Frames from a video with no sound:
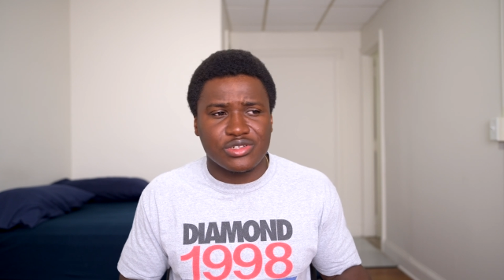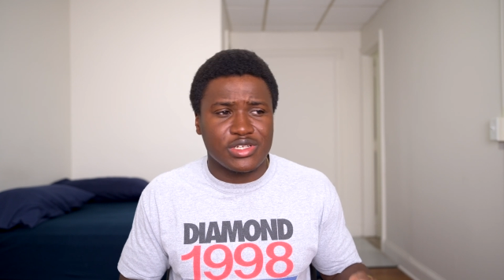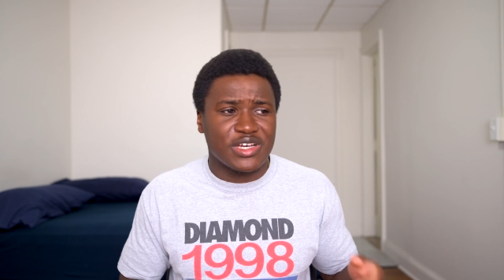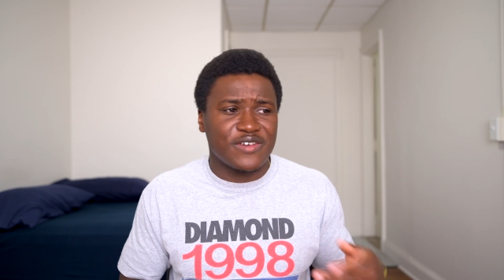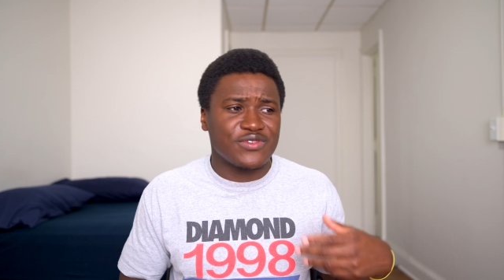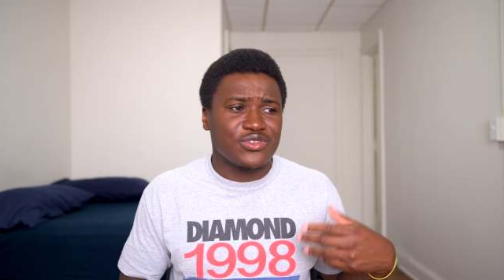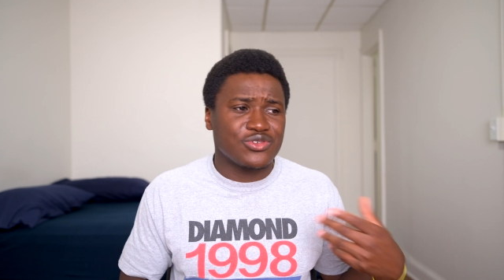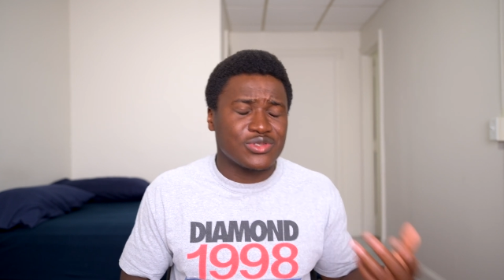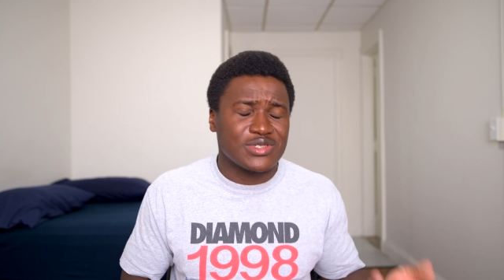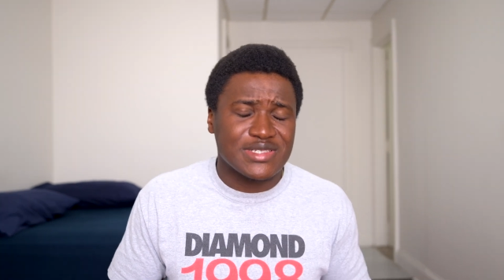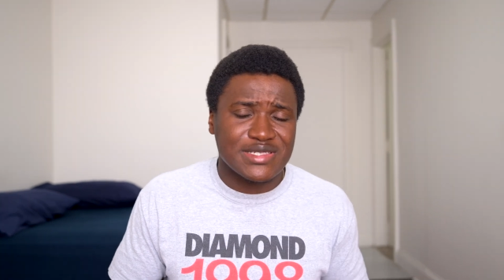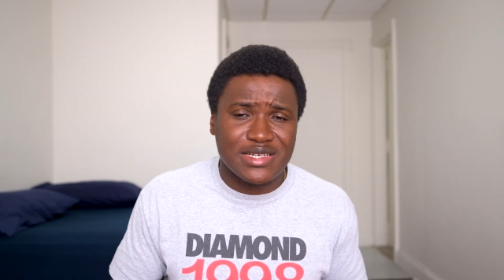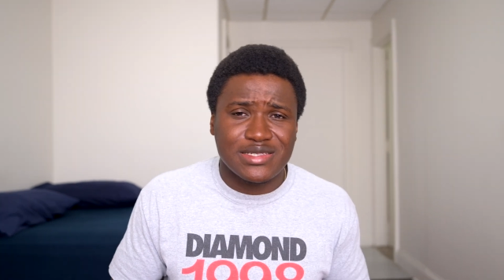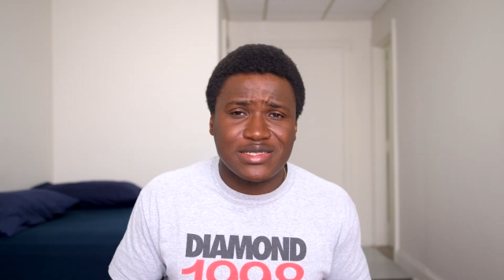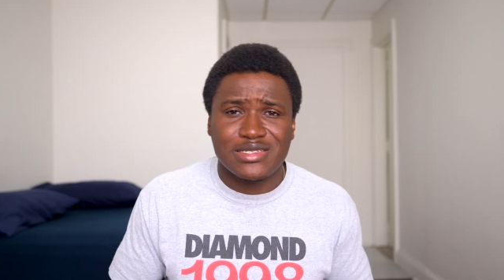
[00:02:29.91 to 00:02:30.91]
You have to go to
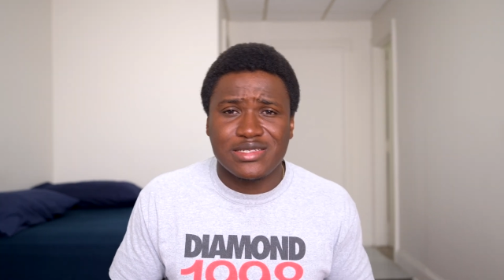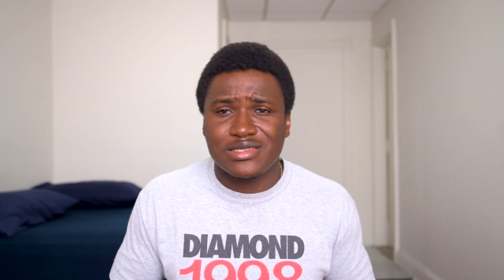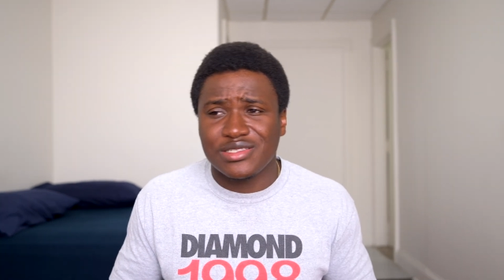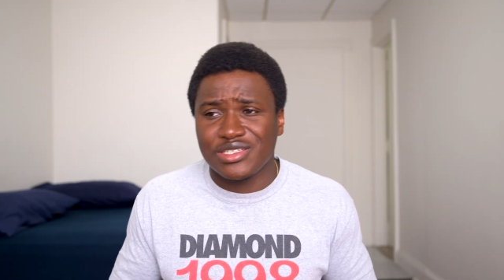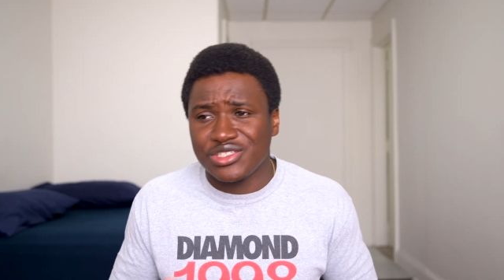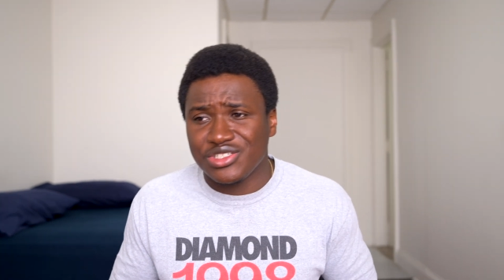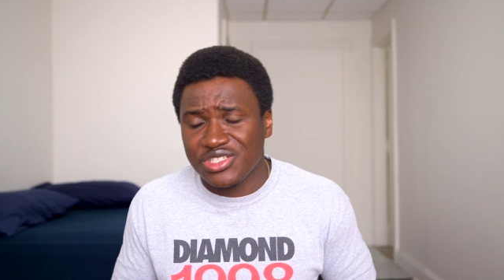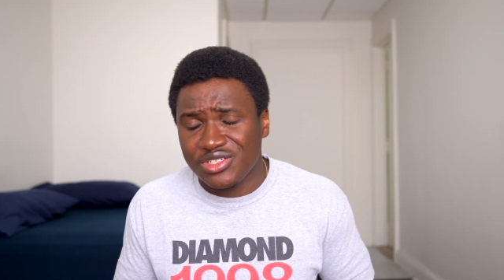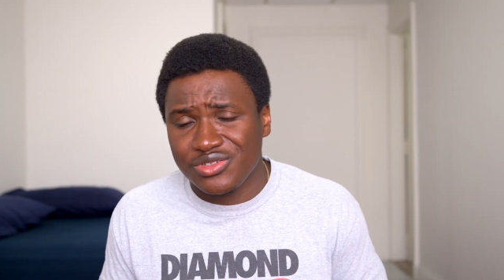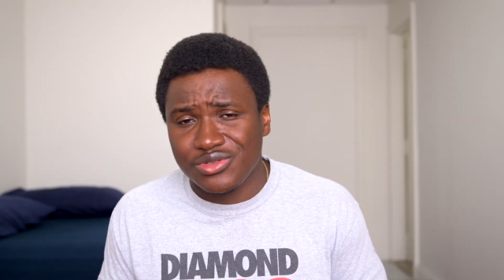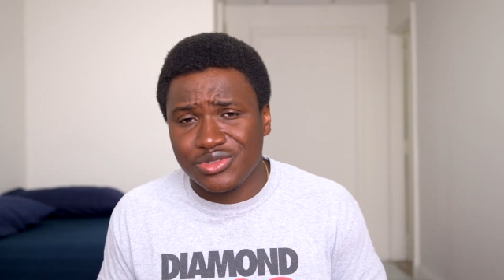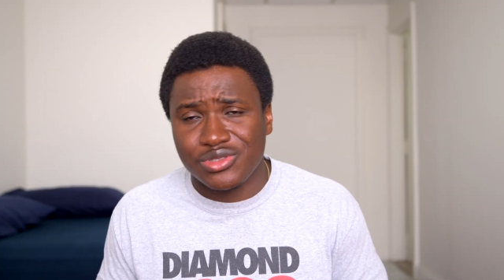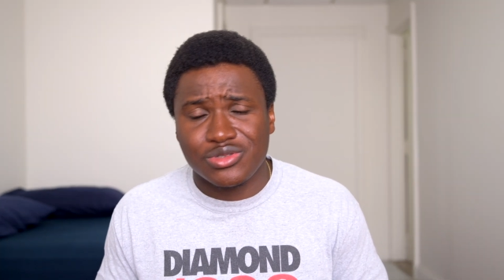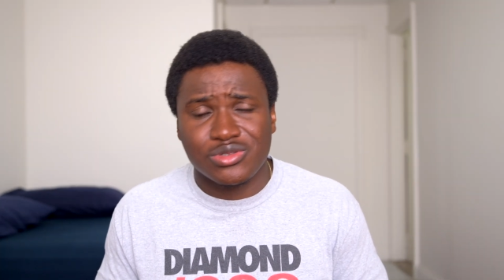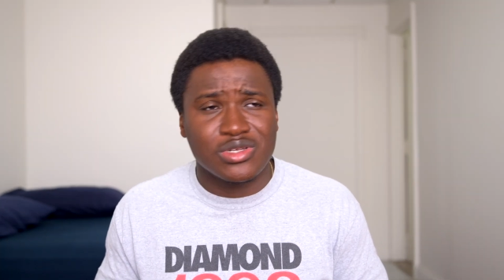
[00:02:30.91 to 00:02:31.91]
settings, then
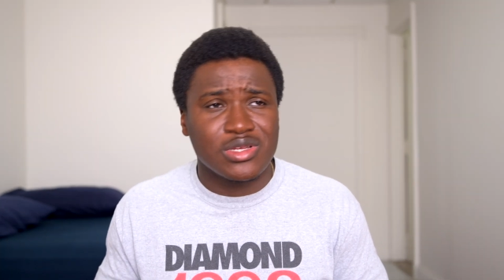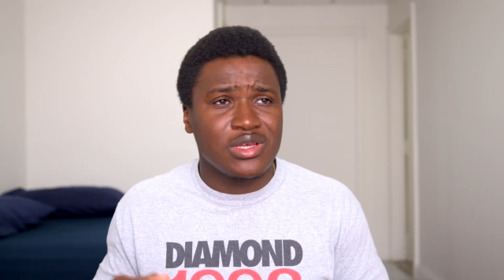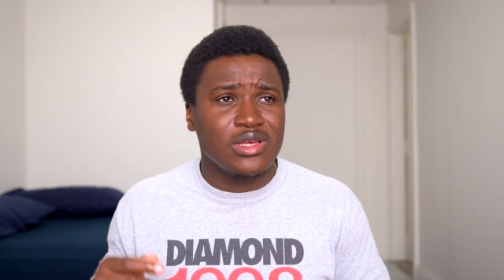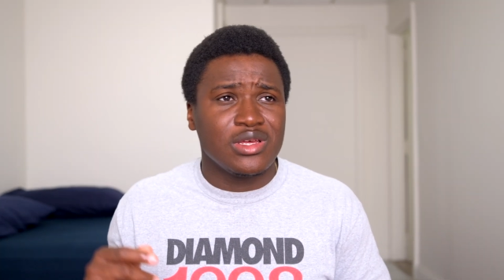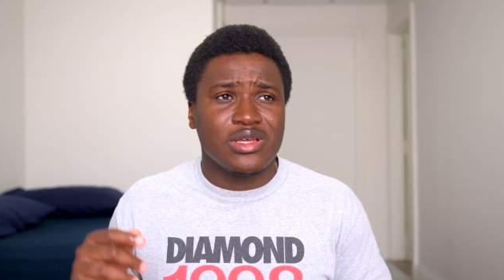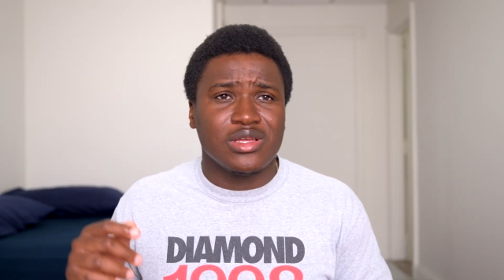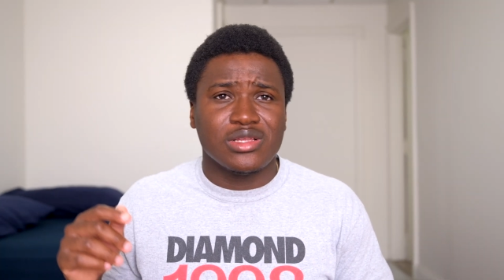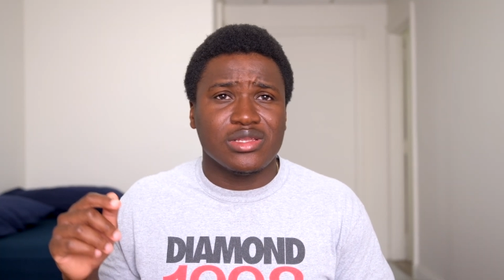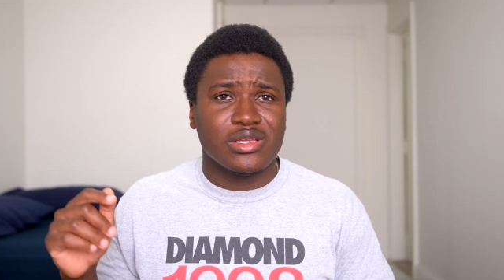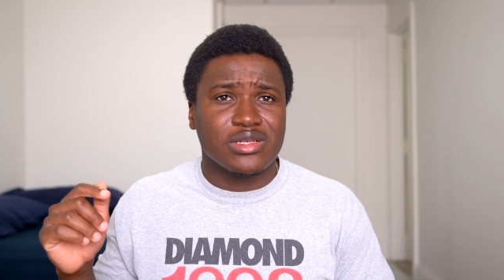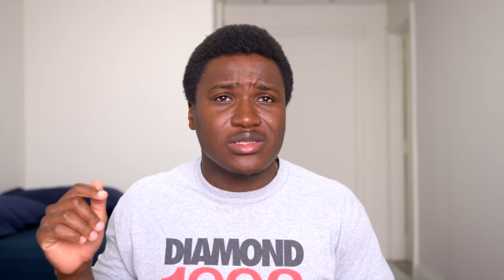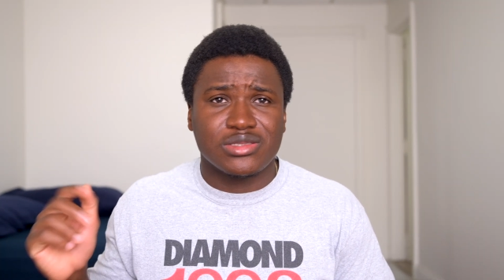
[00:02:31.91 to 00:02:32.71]
general, then